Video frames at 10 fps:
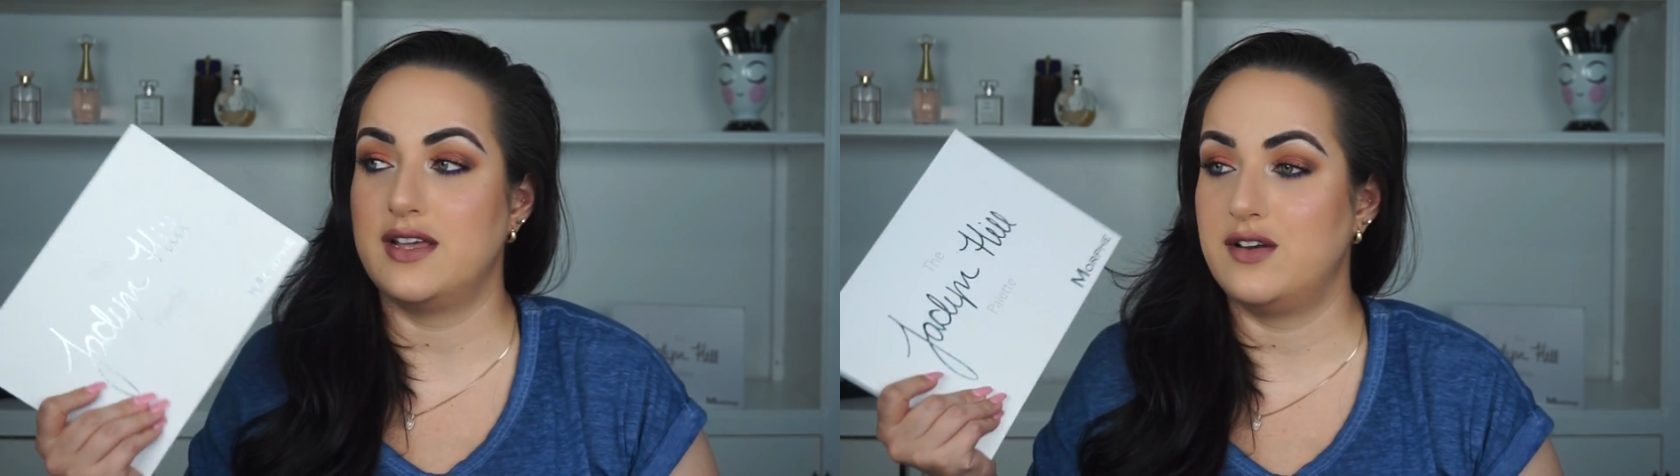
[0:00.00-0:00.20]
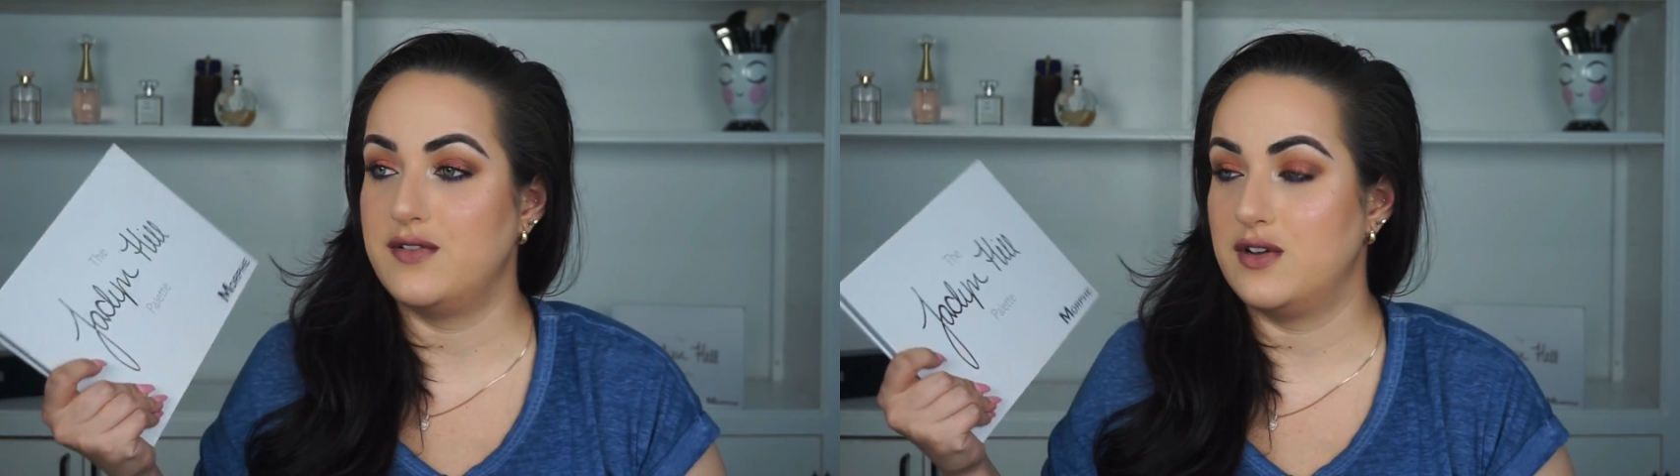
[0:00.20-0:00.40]

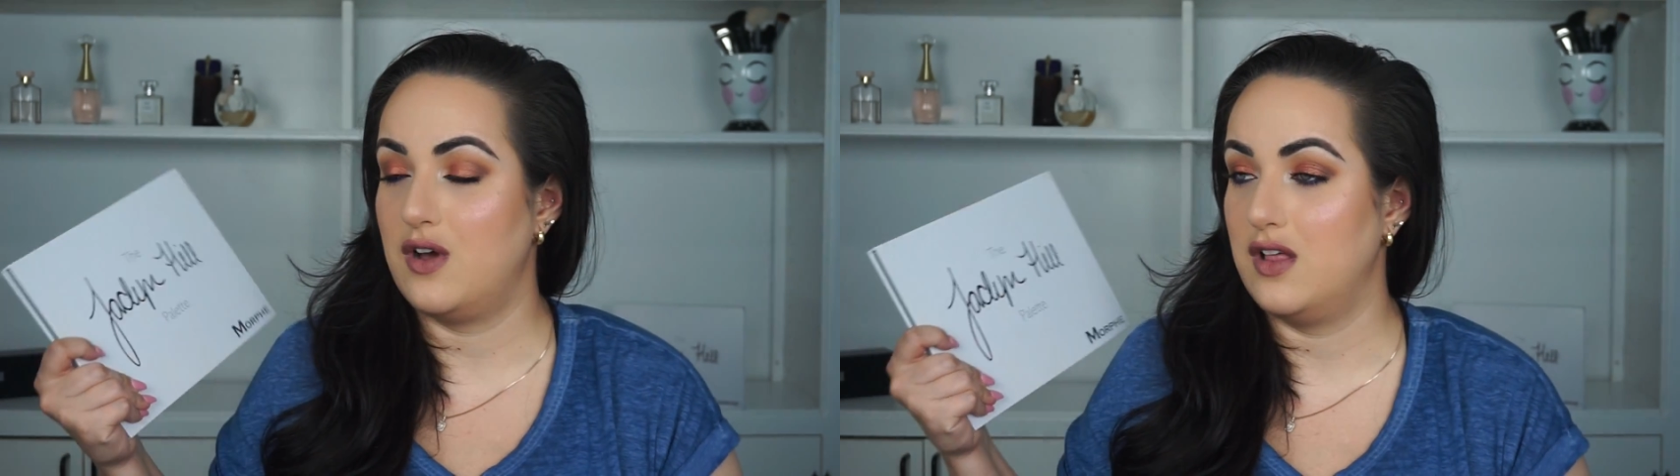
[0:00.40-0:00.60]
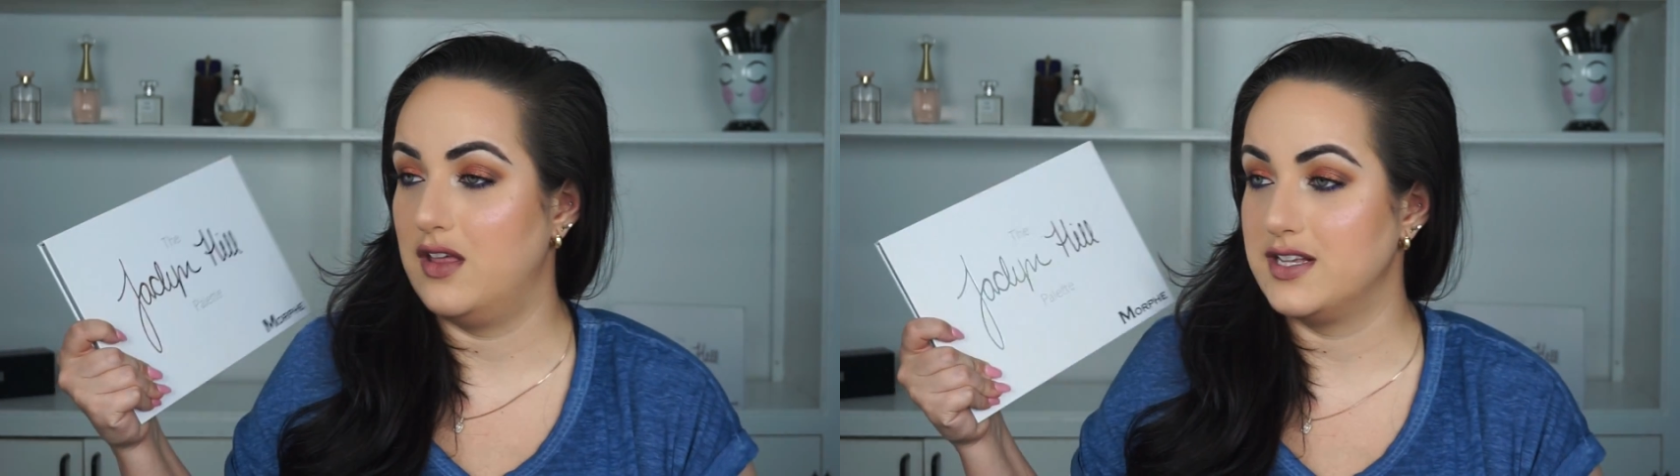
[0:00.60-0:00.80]
I don't even
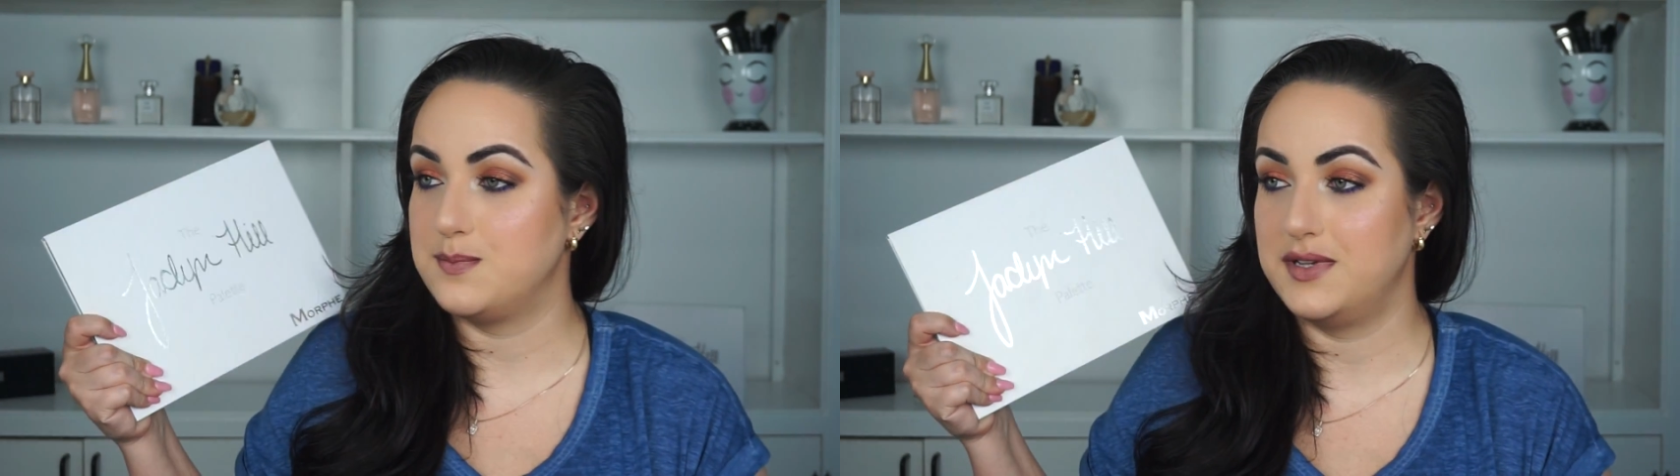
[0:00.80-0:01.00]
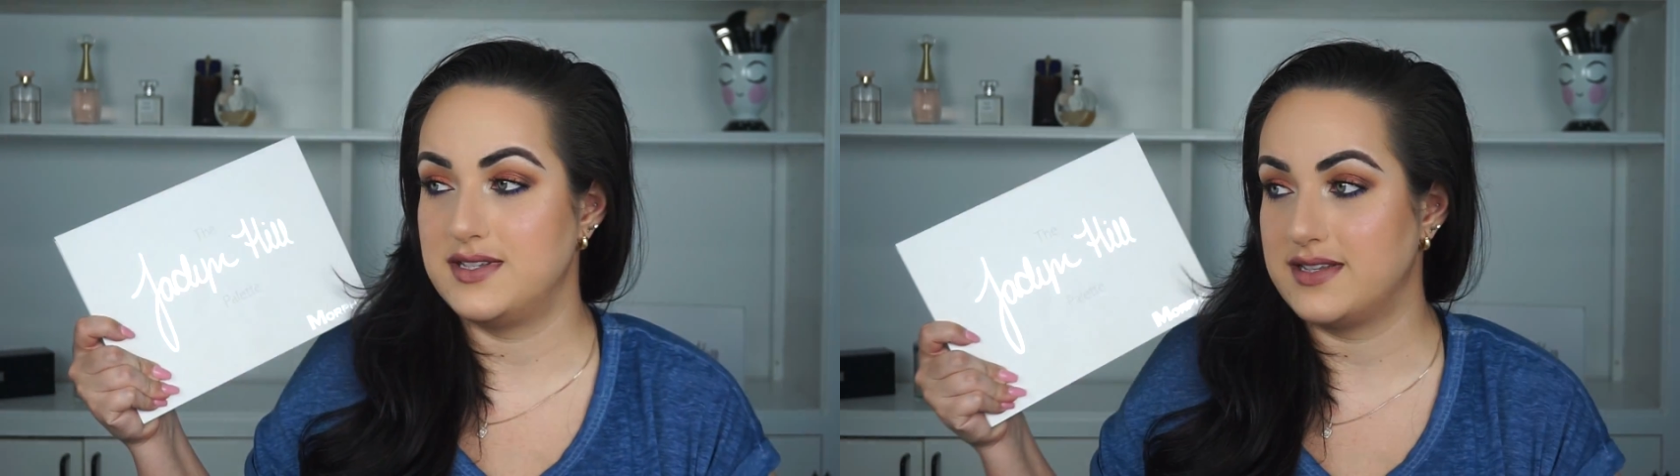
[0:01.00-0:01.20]
know how long
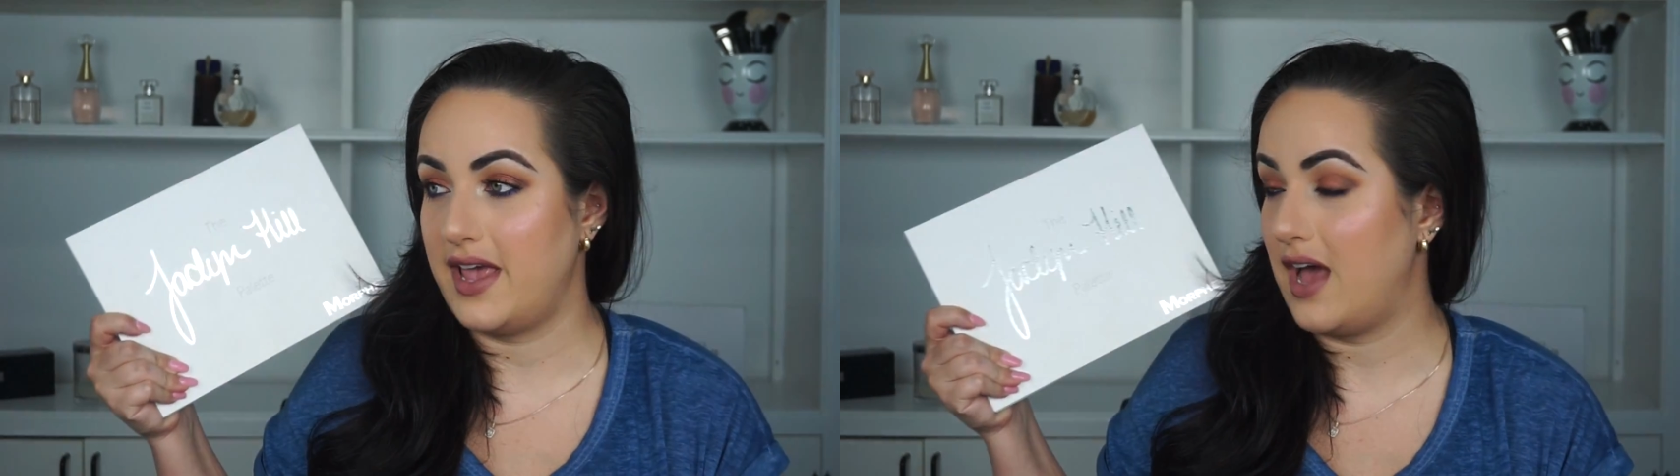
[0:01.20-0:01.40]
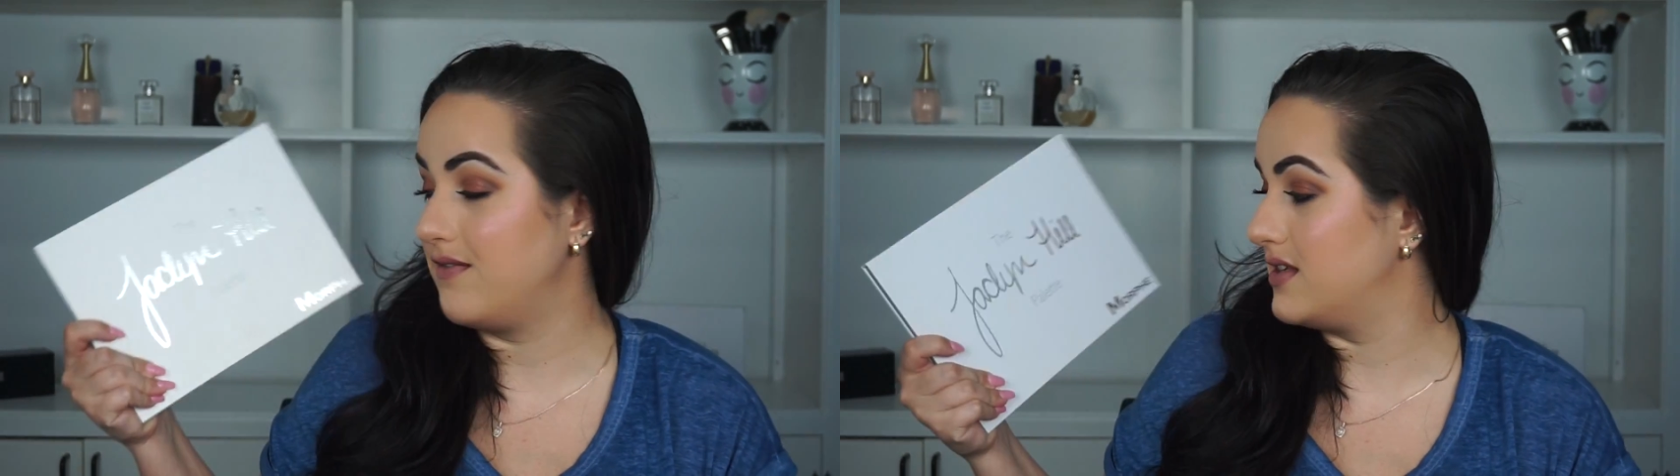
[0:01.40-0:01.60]
it's been since I
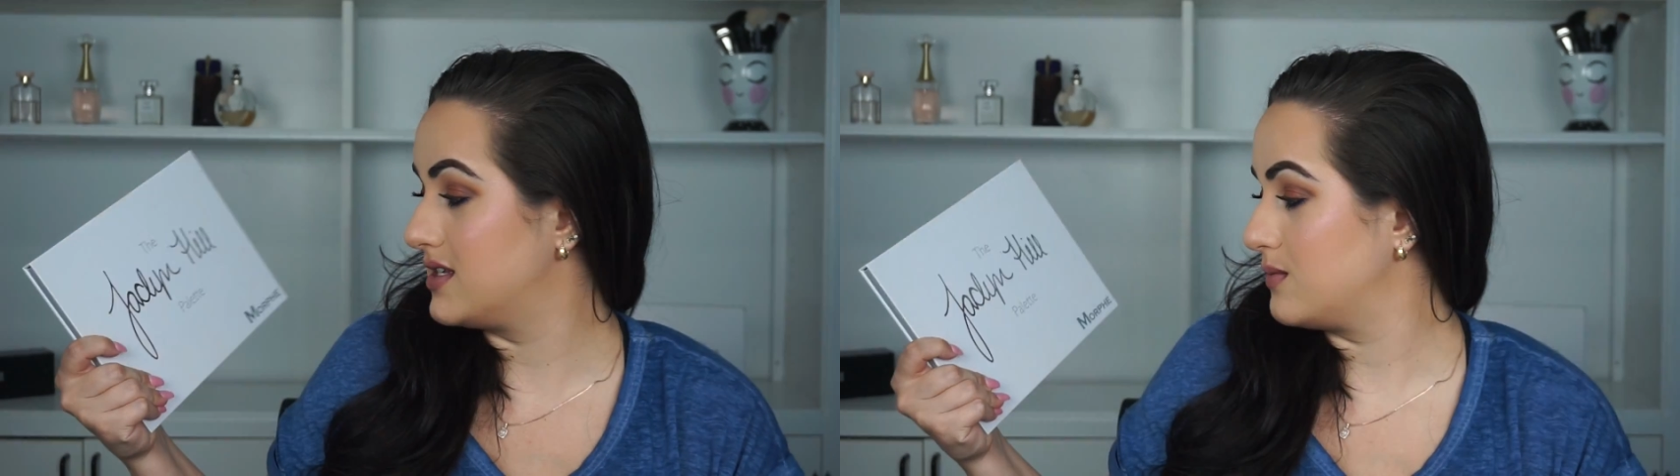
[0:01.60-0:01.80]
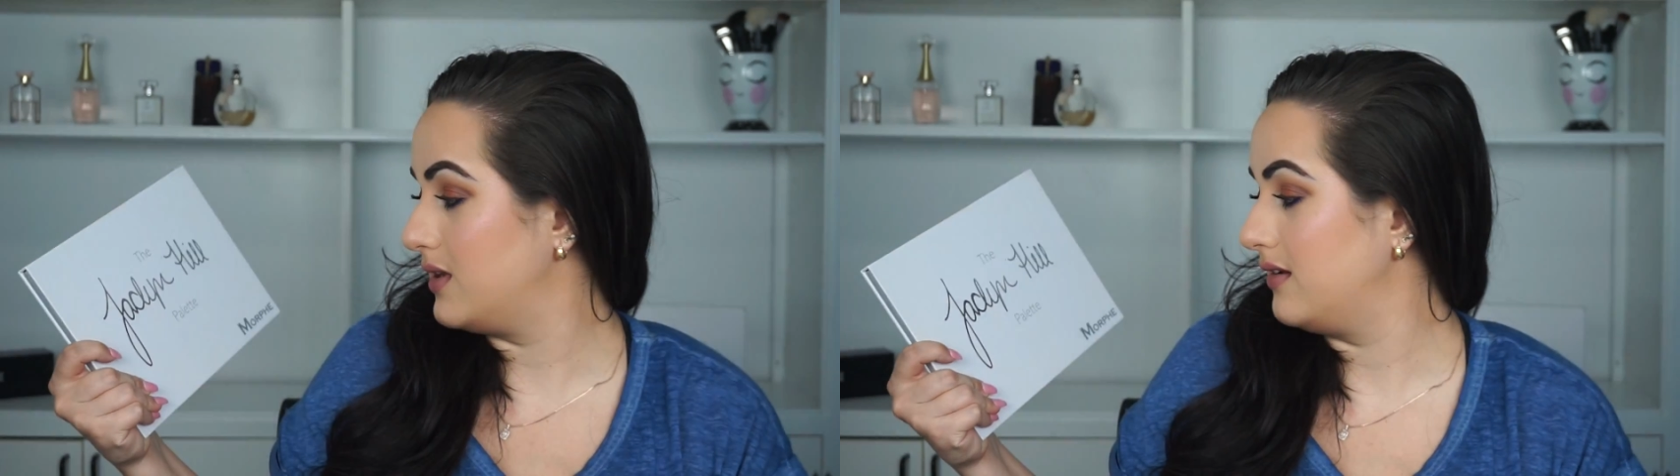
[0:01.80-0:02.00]
have
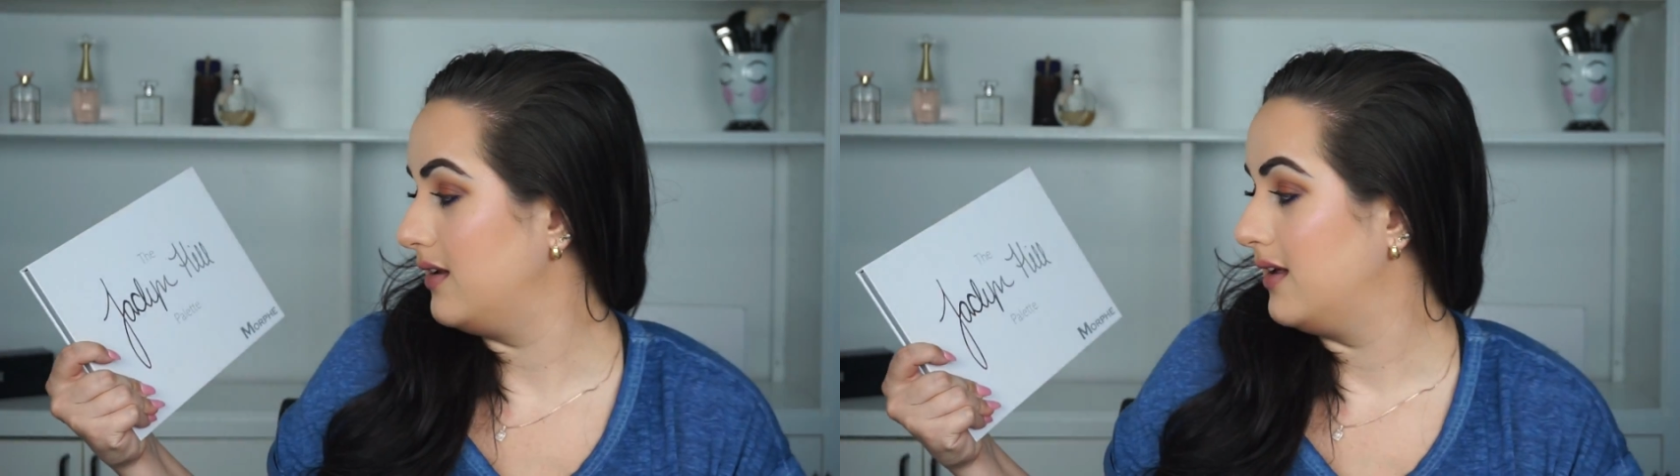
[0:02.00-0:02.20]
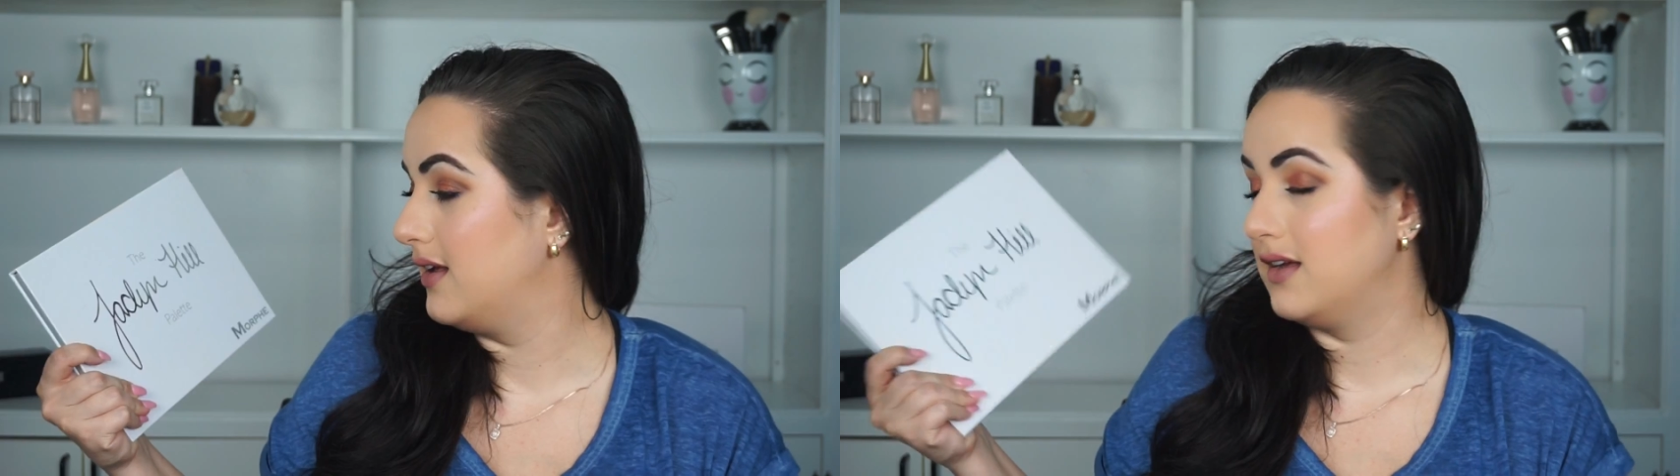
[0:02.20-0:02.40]
this one,